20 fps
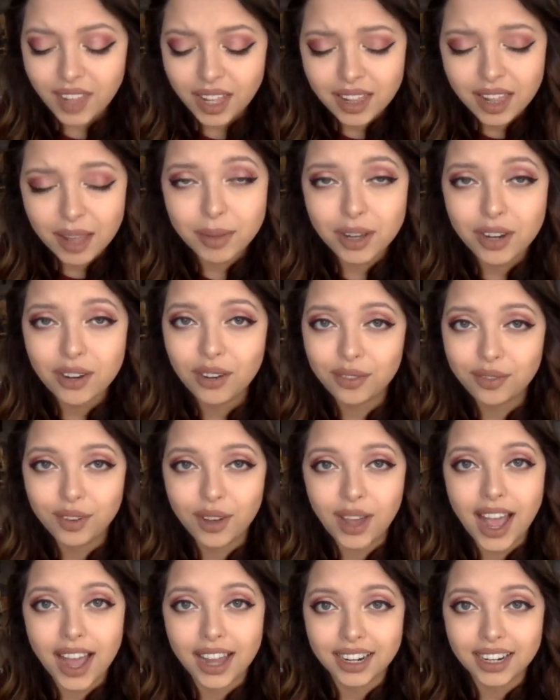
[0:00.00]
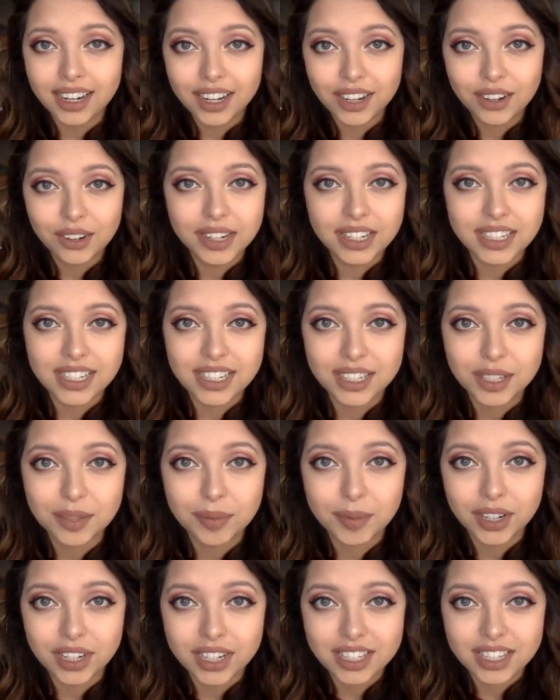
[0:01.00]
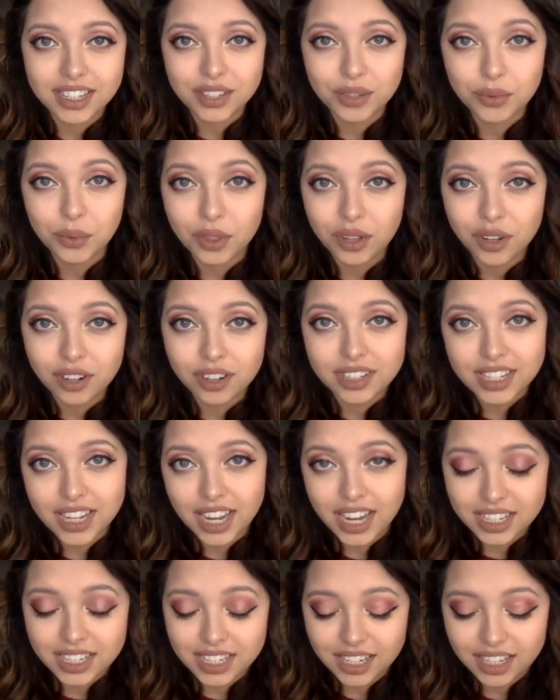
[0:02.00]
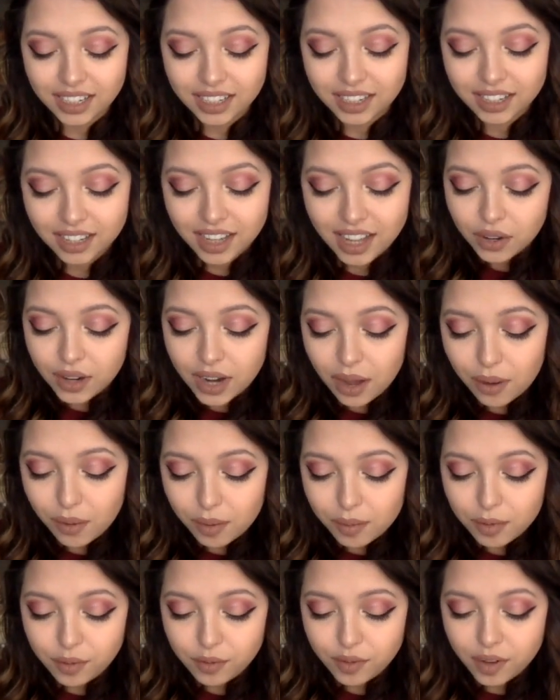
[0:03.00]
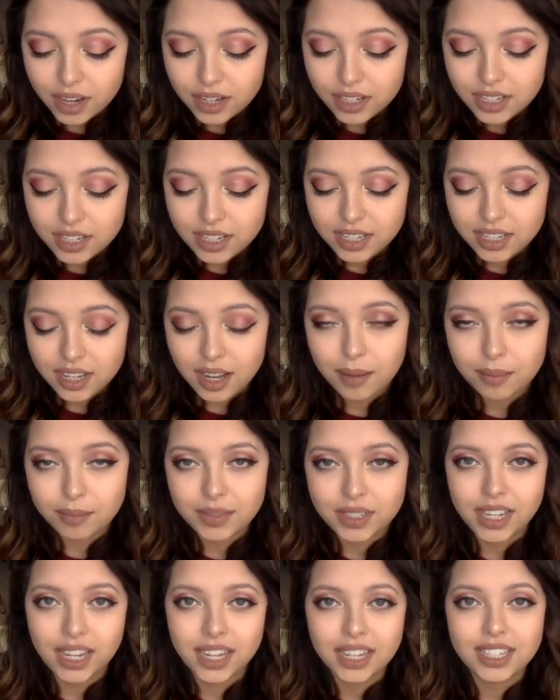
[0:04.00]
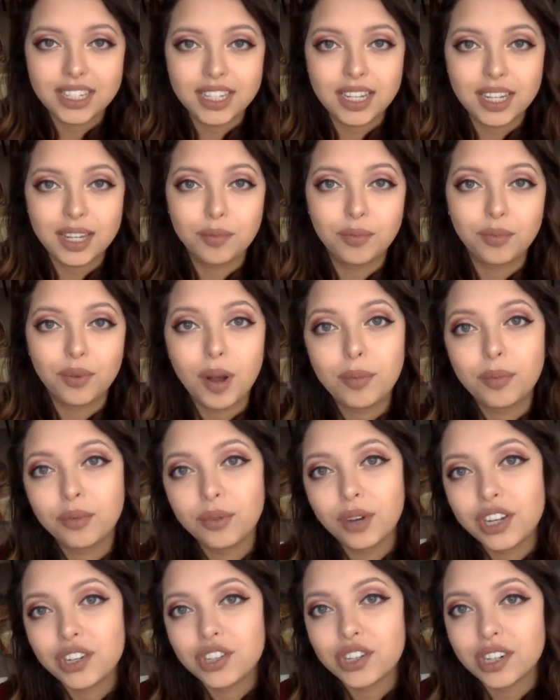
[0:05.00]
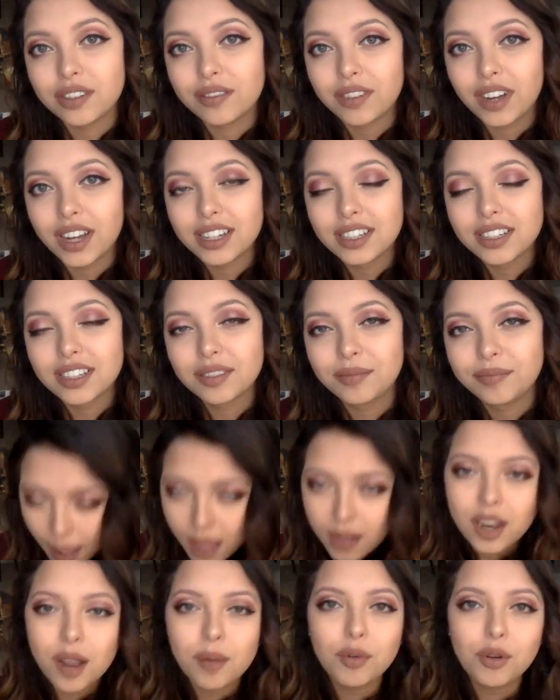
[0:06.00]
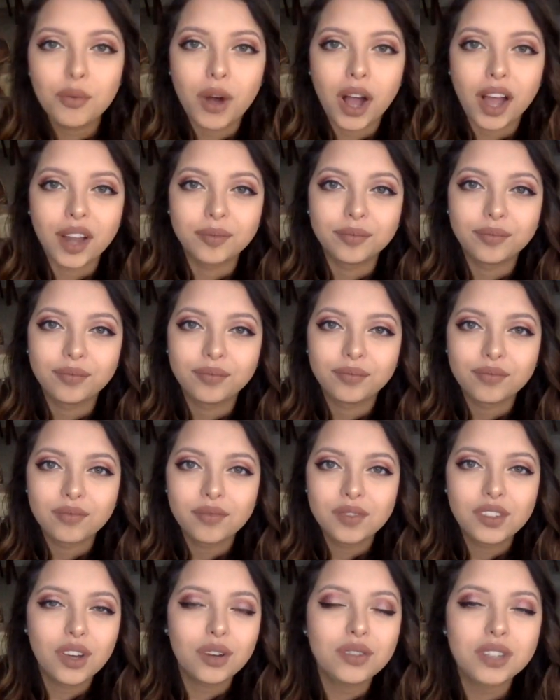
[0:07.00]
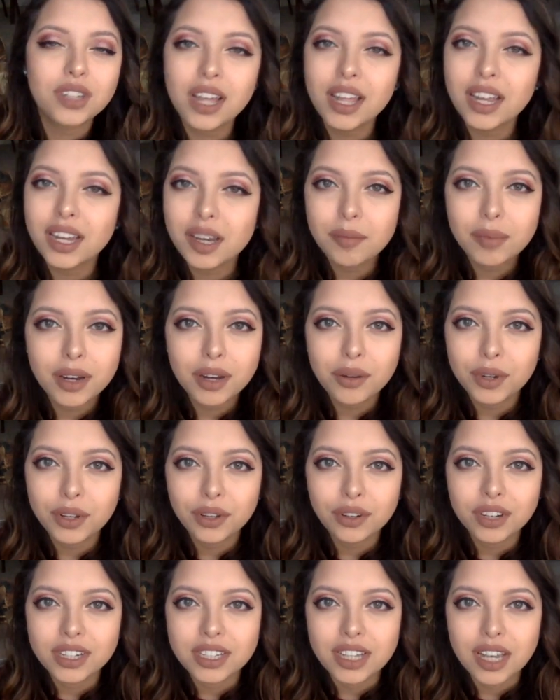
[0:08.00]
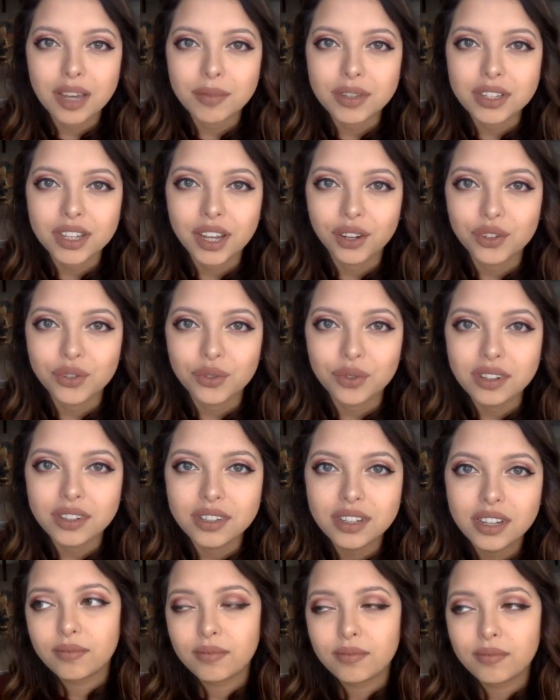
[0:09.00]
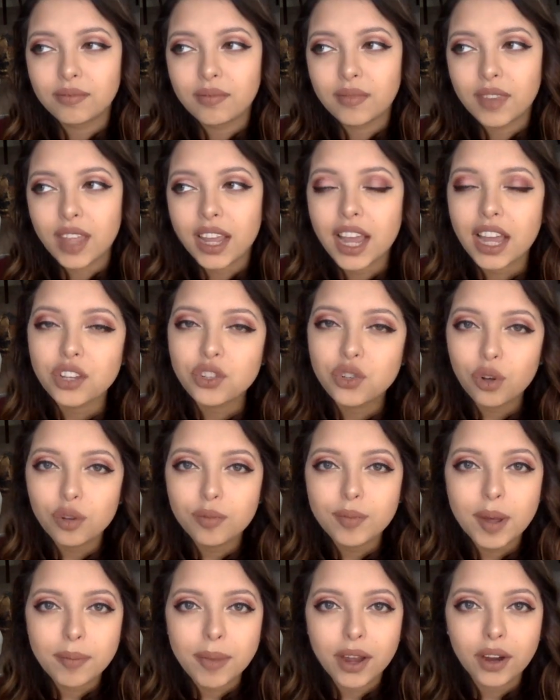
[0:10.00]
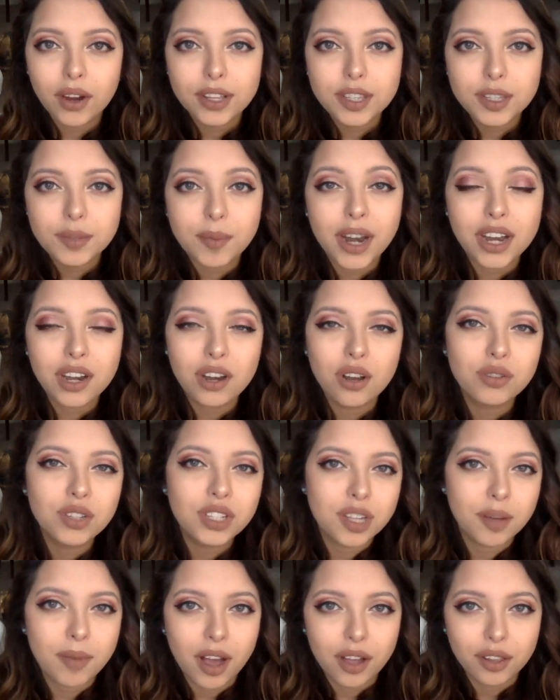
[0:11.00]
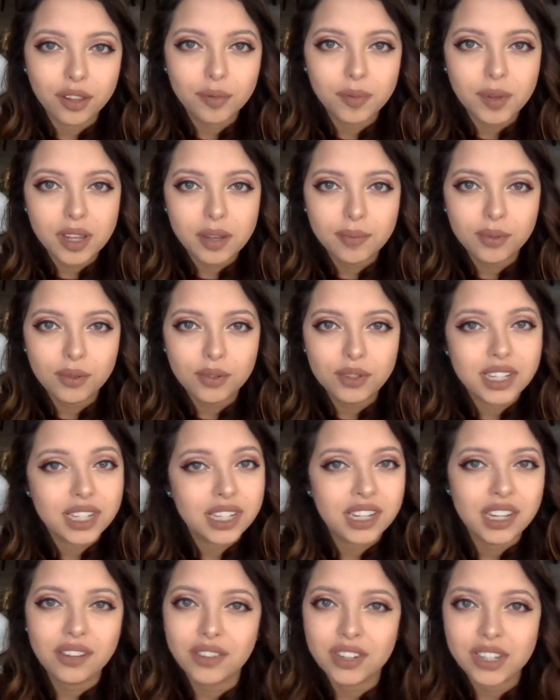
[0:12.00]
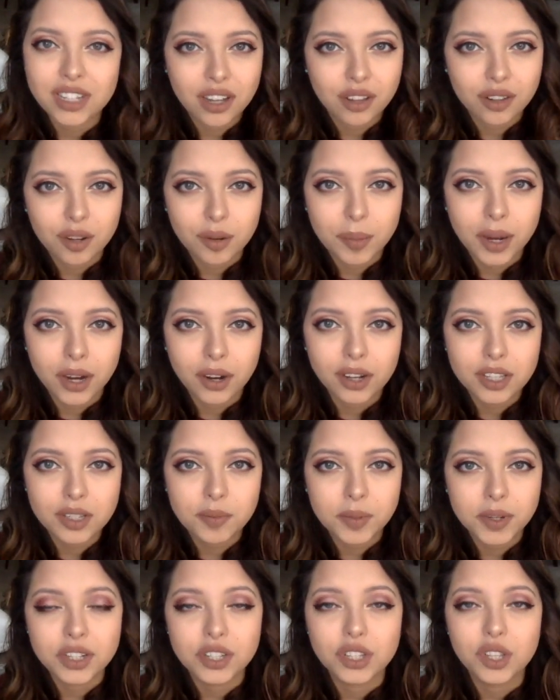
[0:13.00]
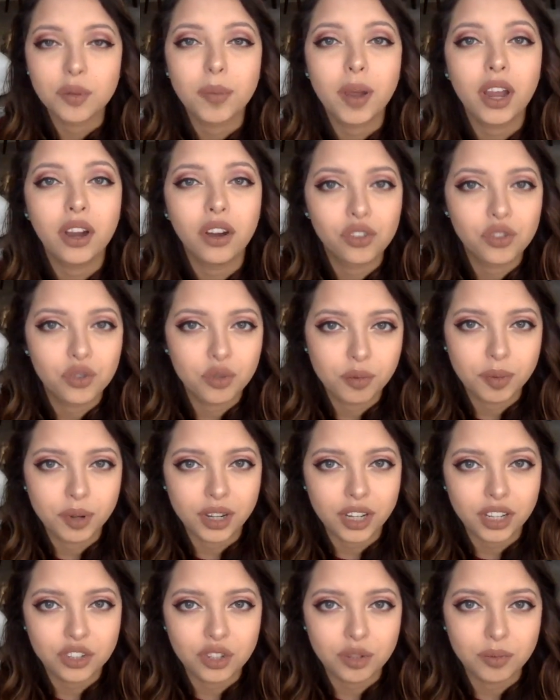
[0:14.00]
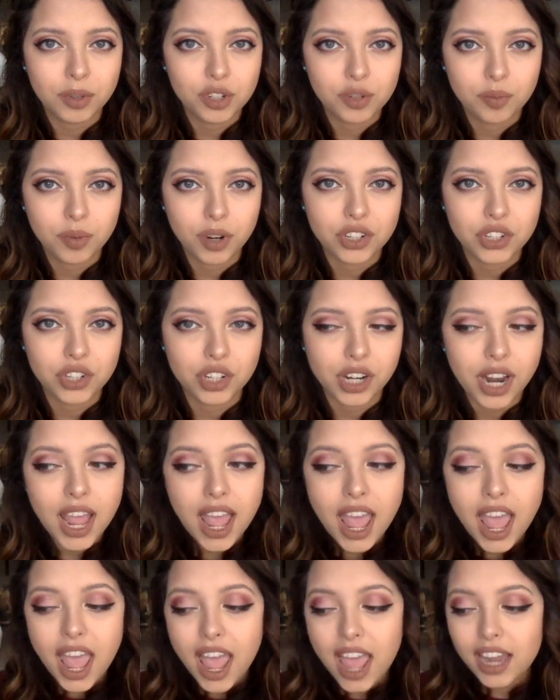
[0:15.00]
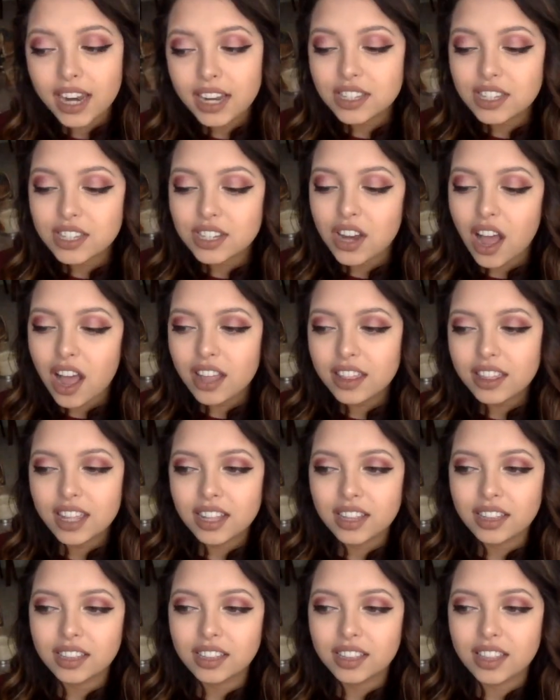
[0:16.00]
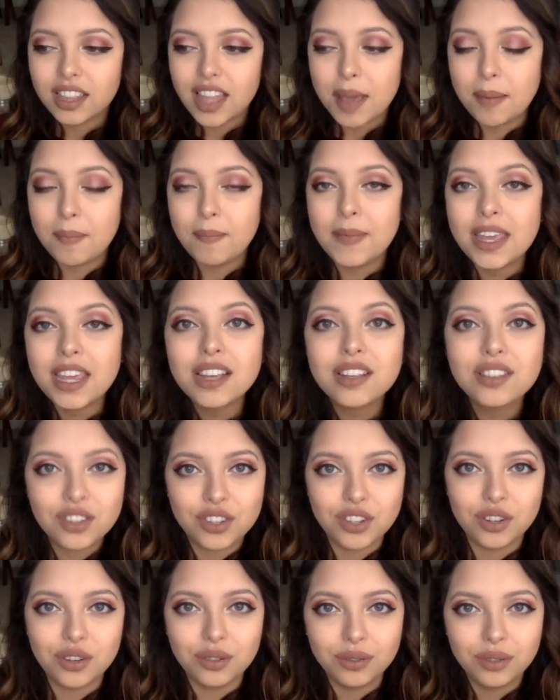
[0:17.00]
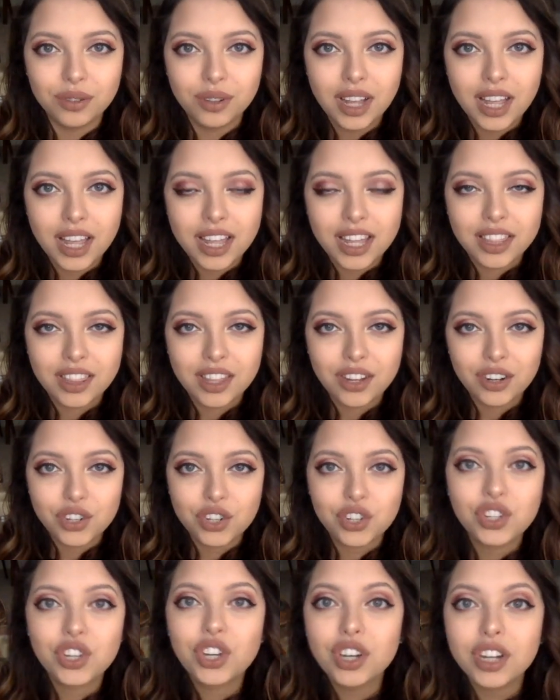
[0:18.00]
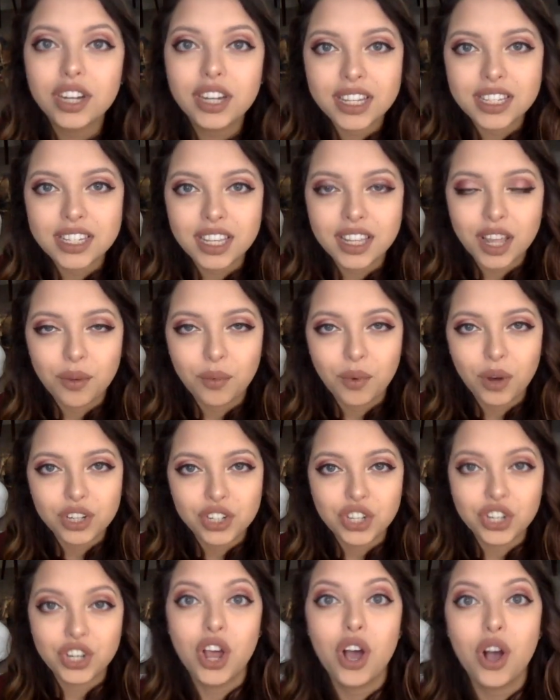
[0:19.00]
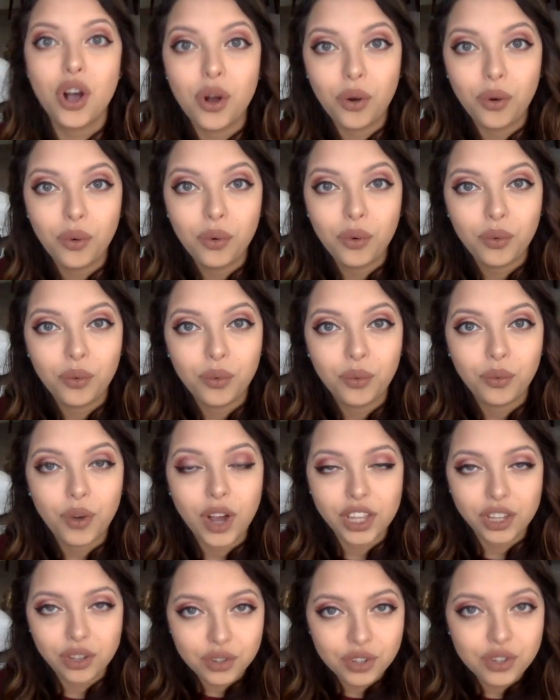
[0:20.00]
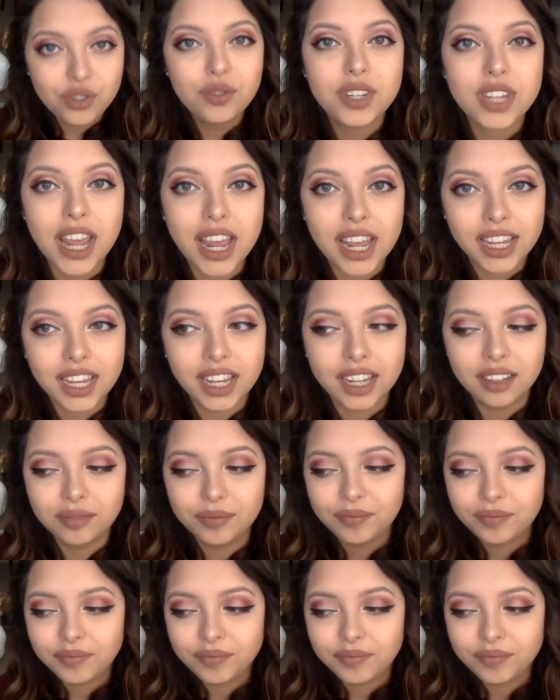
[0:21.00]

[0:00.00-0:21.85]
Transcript: Let me know if you had any crazy experiences with your DAT. So now we'll move on to some DAT preparation advice. Number 1, don't tell anybody when your exam is scheduled. Like I told my parents, but I know some other people didn't even tell their parents because their parents were putting too much pressure. And it's not that they mean to. They're just curious and they want to know when you do take it.